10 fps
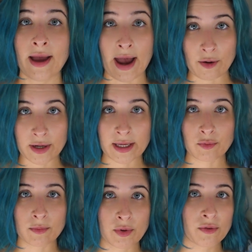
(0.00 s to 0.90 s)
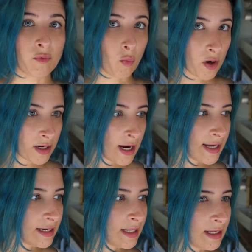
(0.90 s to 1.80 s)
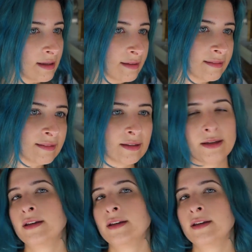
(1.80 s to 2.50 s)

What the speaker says: how to get it removed, what kind it is,